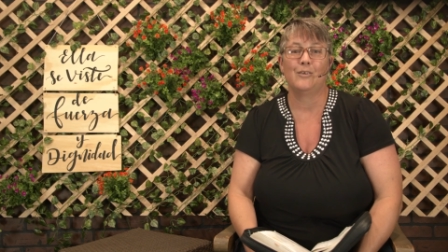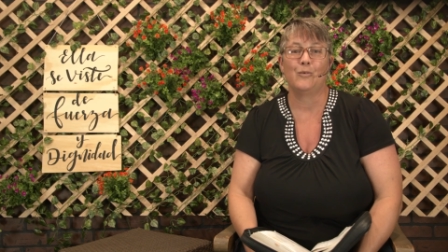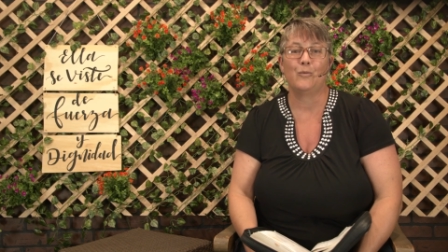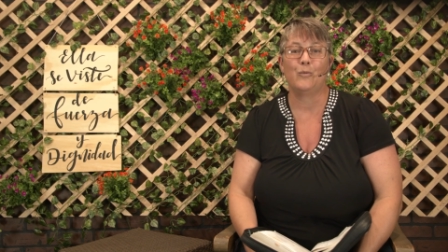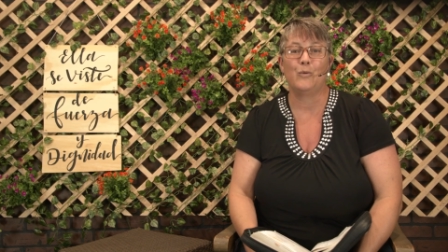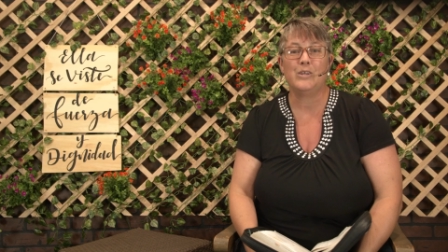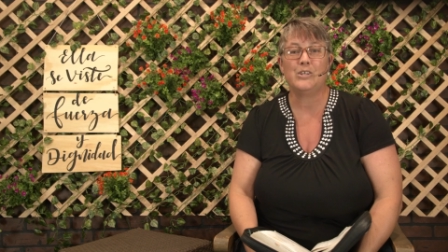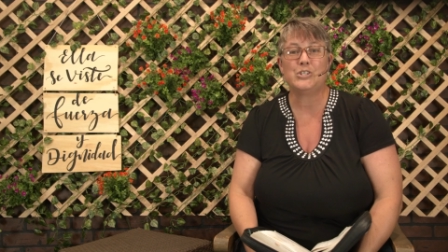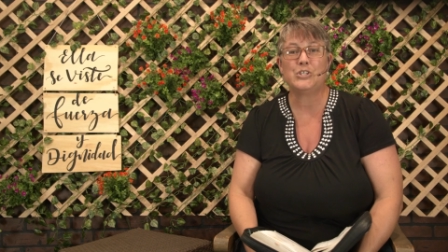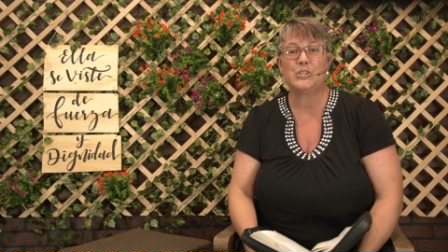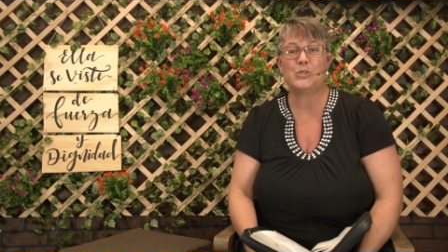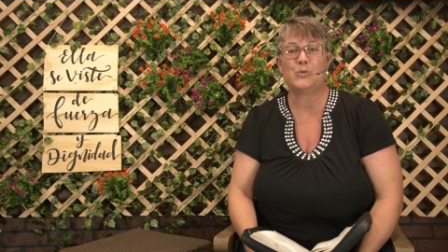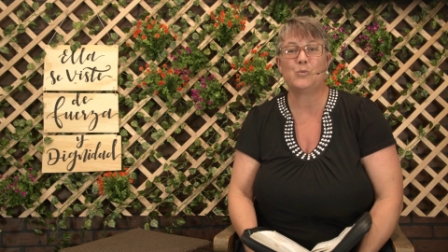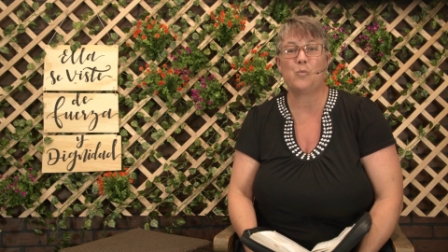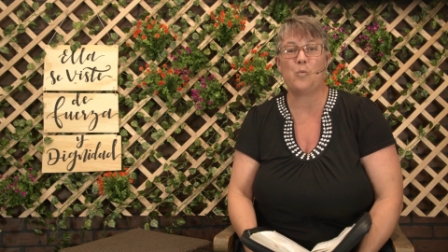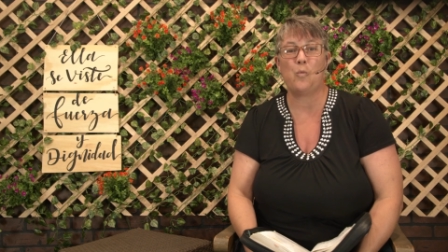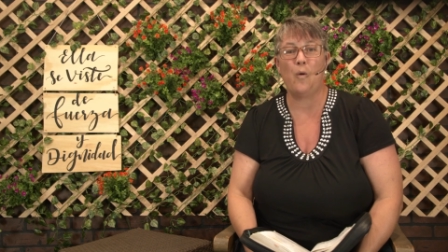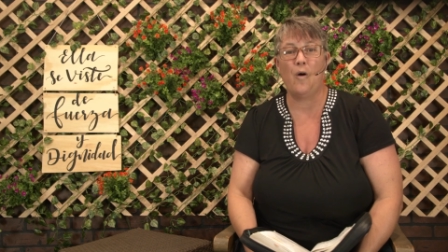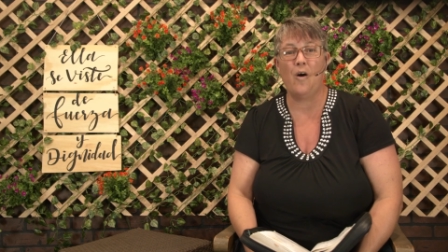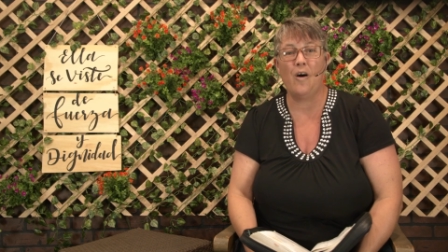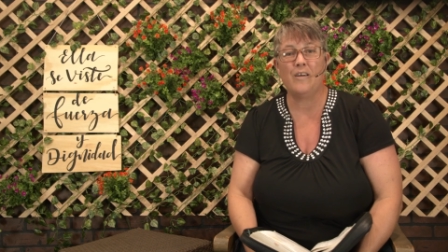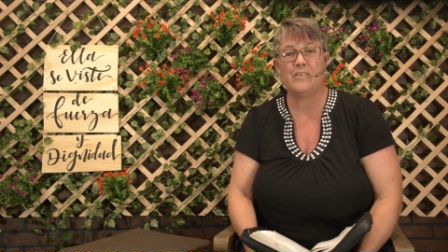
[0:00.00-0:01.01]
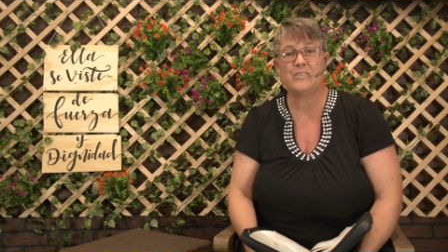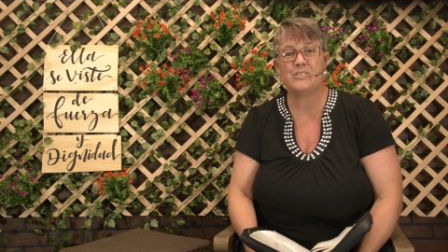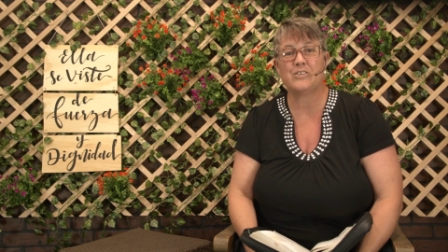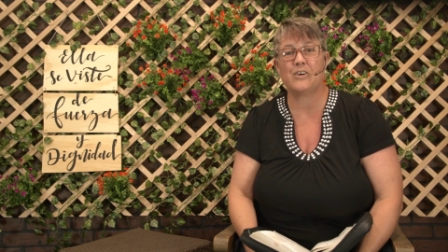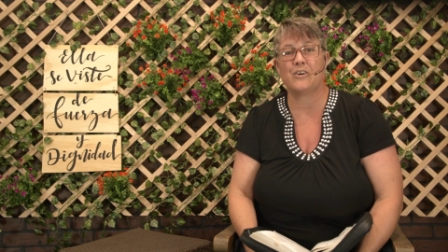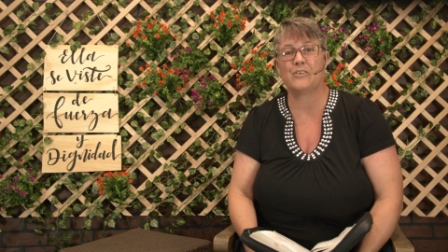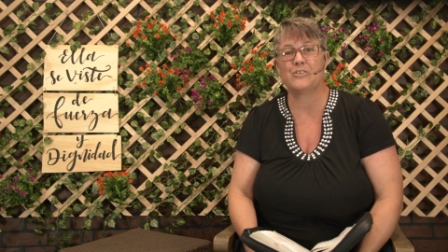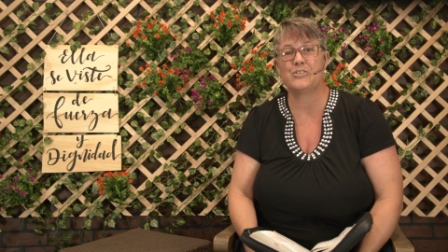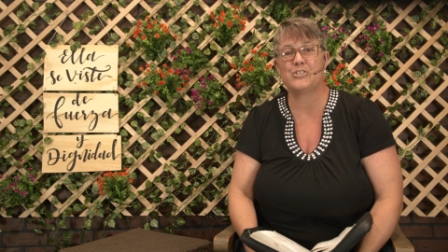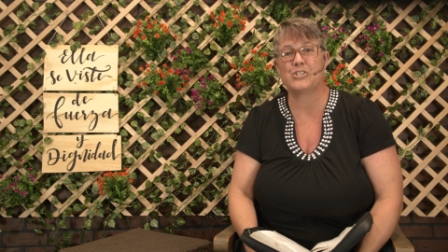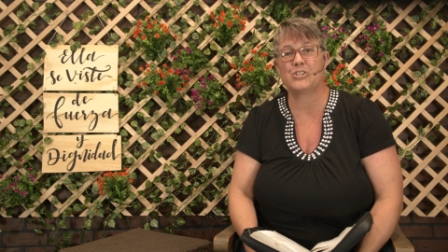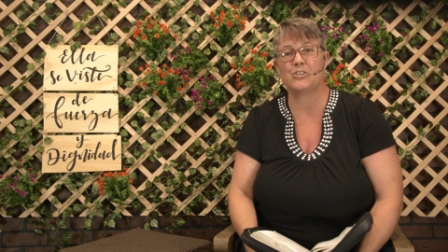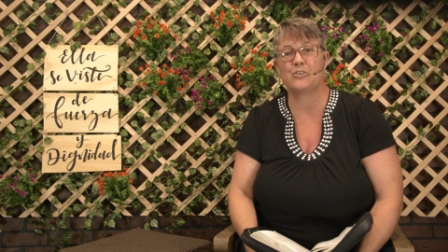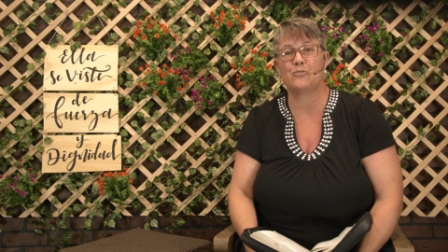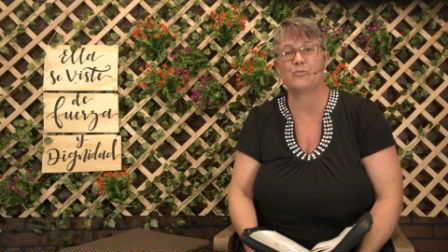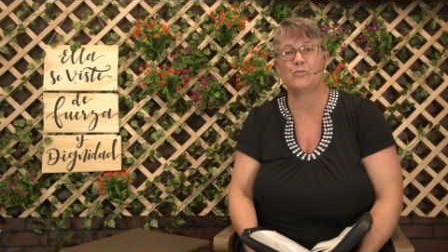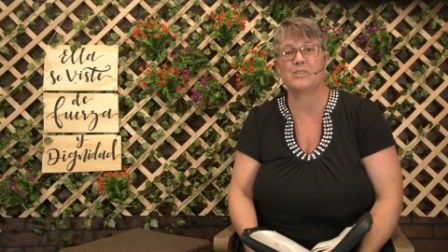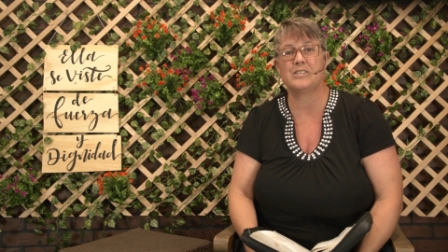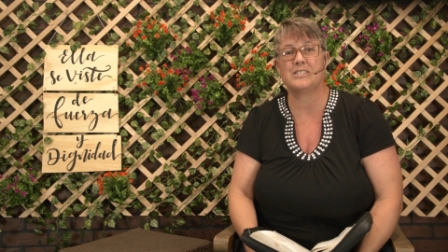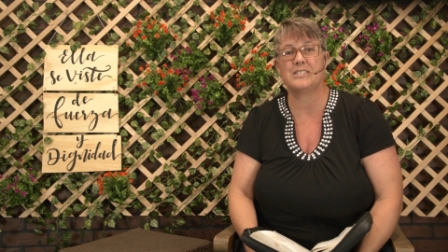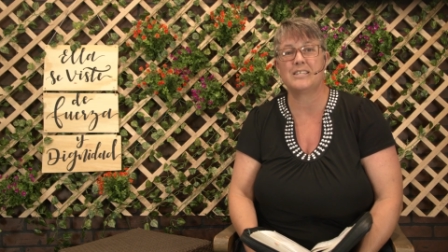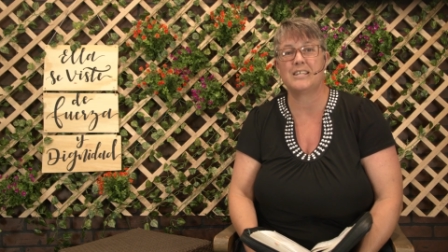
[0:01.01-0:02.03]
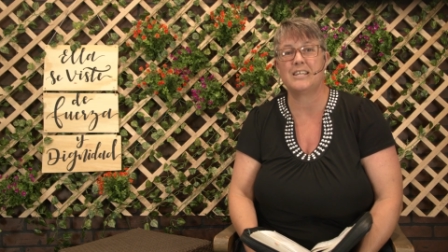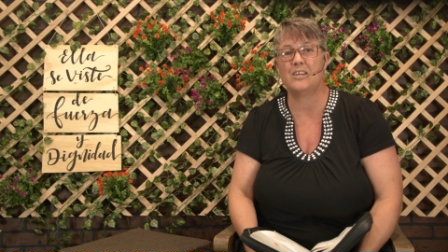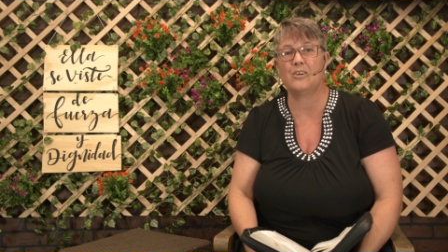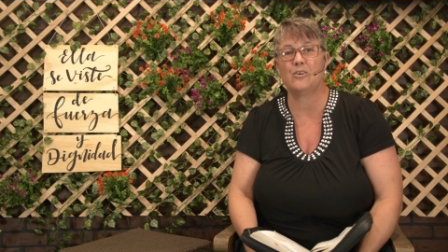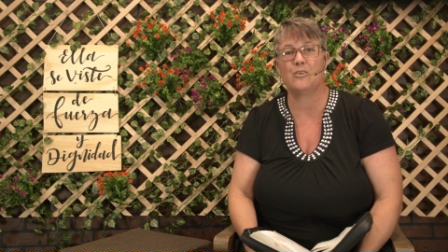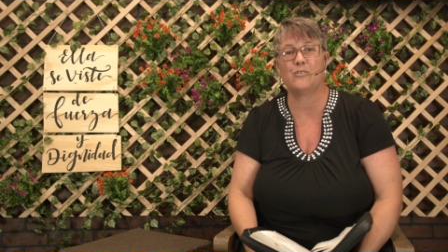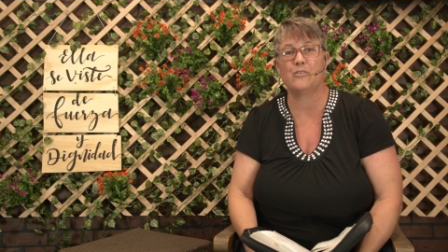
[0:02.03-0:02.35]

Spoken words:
We should want our children to hear